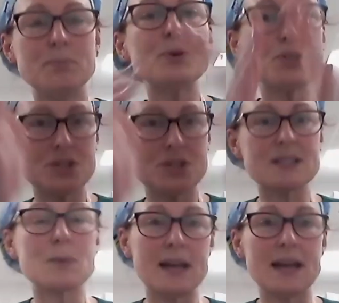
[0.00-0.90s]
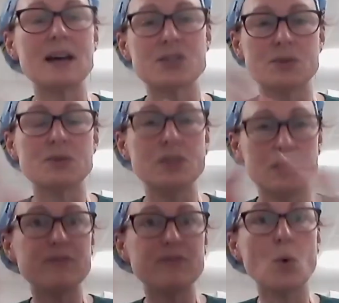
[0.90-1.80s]
push its way out or you
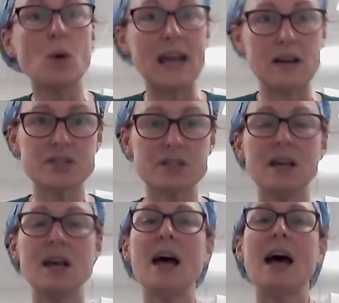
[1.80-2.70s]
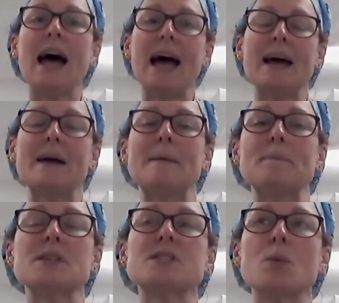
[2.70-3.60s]
know fall out um,
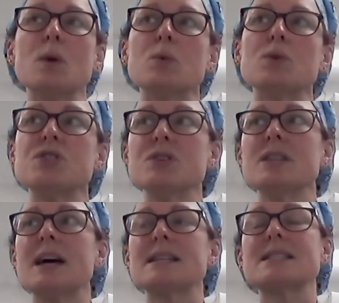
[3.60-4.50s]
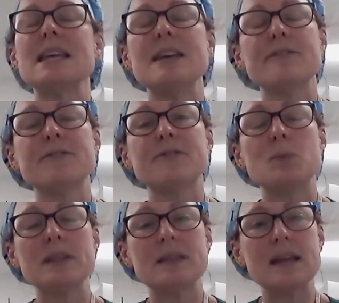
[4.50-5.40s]
so we would do that if
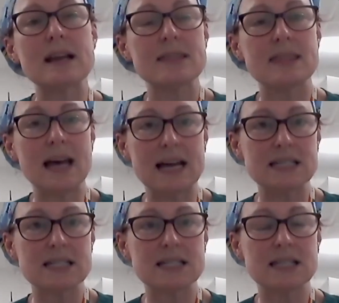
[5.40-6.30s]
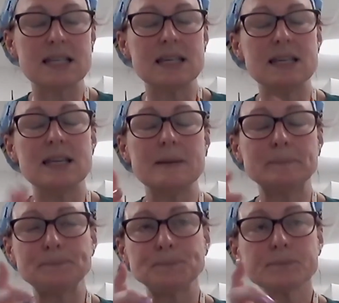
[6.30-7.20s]
we think that the
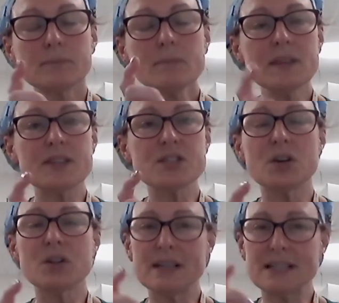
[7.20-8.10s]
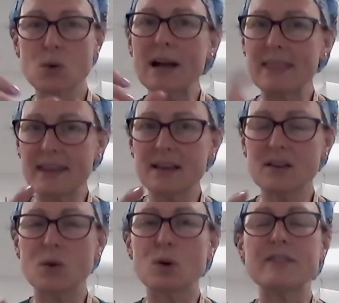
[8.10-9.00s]
the zona is quite thick
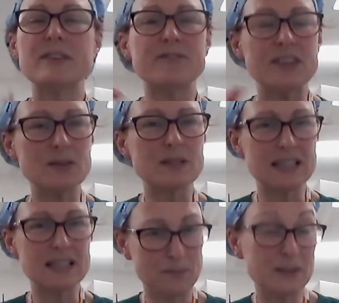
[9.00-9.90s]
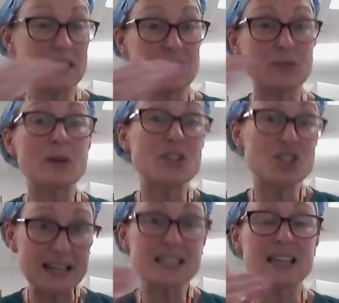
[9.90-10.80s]
or if it feels particularly if we're
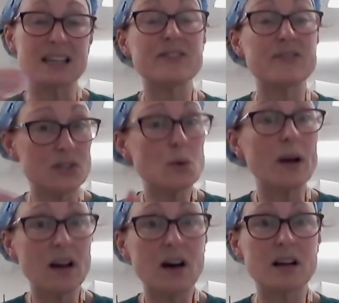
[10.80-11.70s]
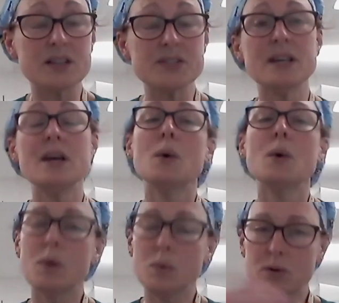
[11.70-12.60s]
injecting it if it feels quite hard
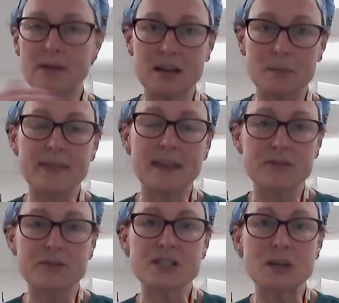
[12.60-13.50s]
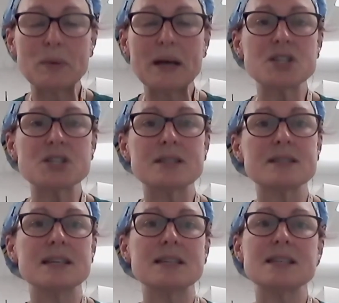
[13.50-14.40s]
we would recommend that for some
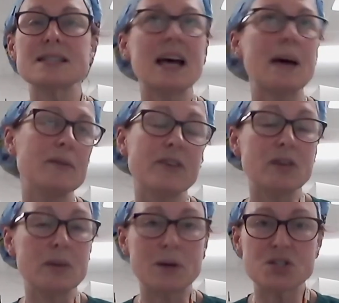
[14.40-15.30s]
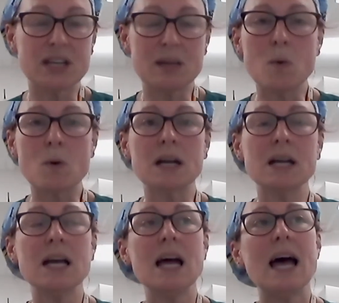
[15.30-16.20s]
patients it doesn't happen very much anymore
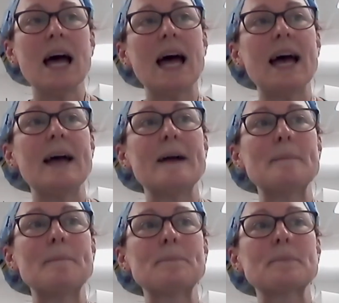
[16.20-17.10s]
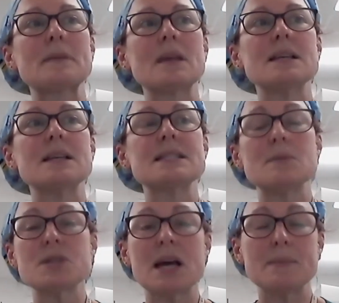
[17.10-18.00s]
um,
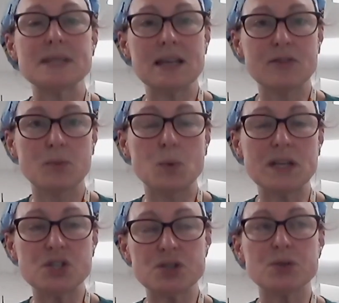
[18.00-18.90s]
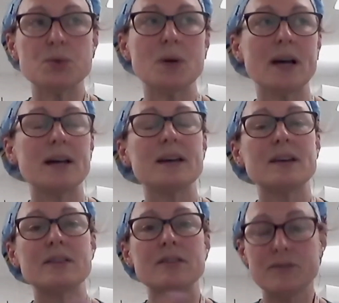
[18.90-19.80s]
sometimes if we do
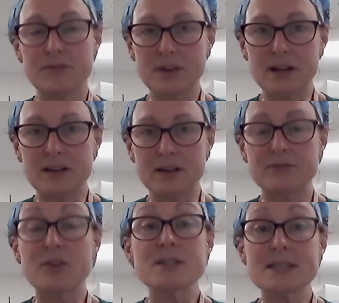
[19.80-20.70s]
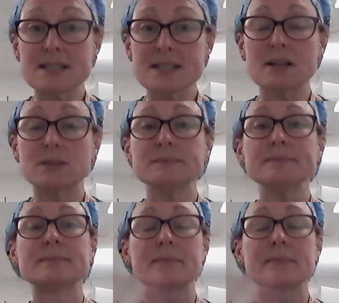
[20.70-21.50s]
a, a frozen cycle